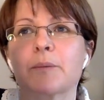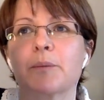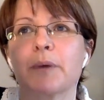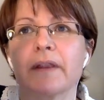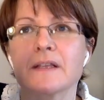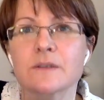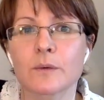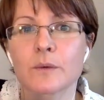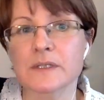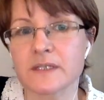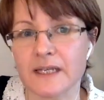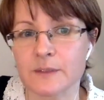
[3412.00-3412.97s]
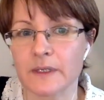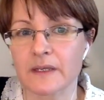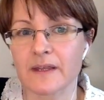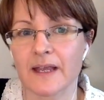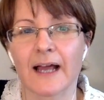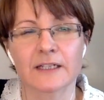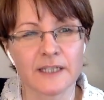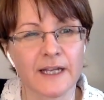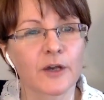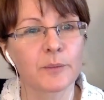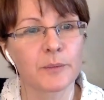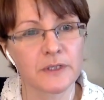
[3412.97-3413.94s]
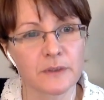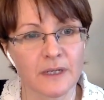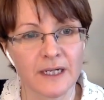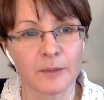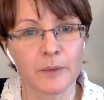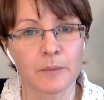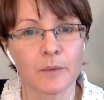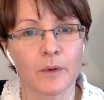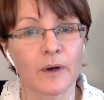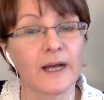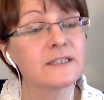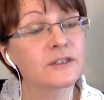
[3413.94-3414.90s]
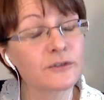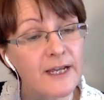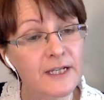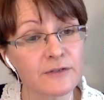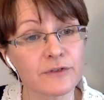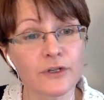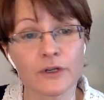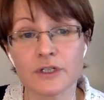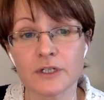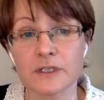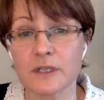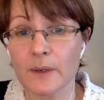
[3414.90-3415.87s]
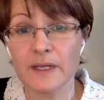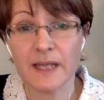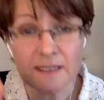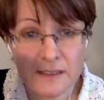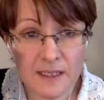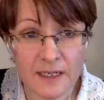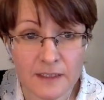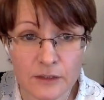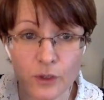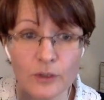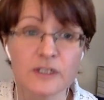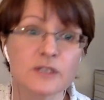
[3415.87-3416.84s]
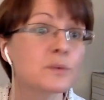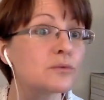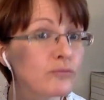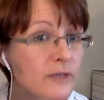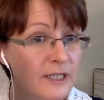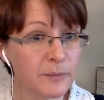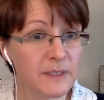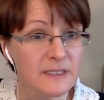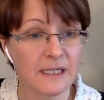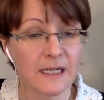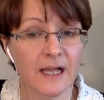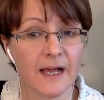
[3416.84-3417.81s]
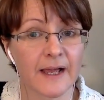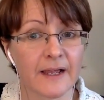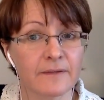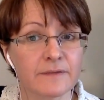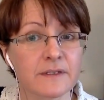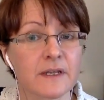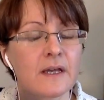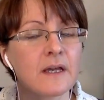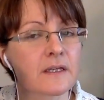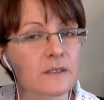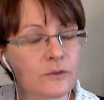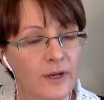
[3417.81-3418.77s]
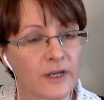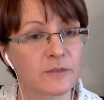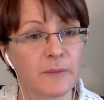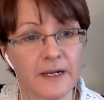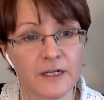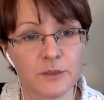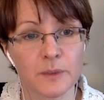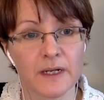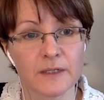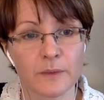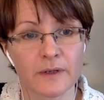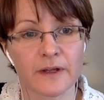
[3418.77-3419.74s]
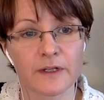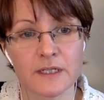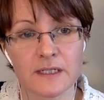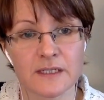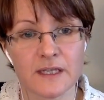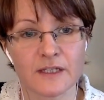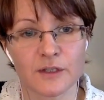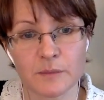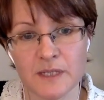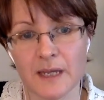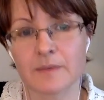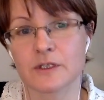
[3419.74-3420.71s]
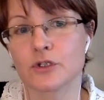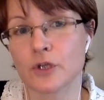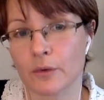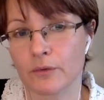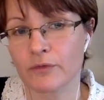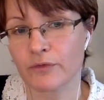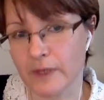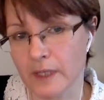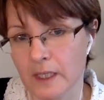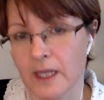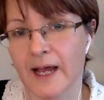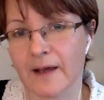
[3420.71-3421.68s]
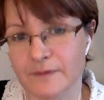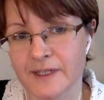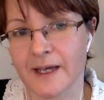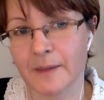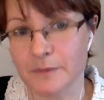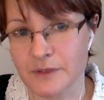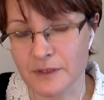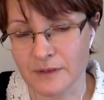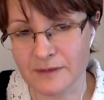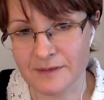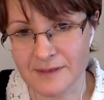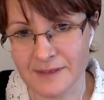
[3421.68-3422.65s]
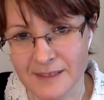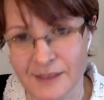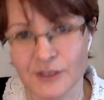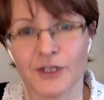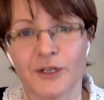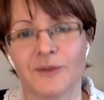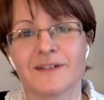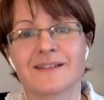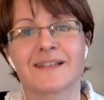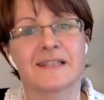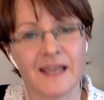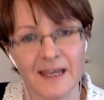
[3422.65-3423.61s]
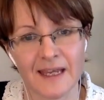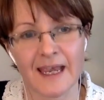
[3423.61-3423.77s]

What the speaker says: there's always things where you think, actually, I could be doing a little bit more. And stress reduction. So as doctors with really busy lives, stress management is one of those things that sometimes you don't feel I have time to take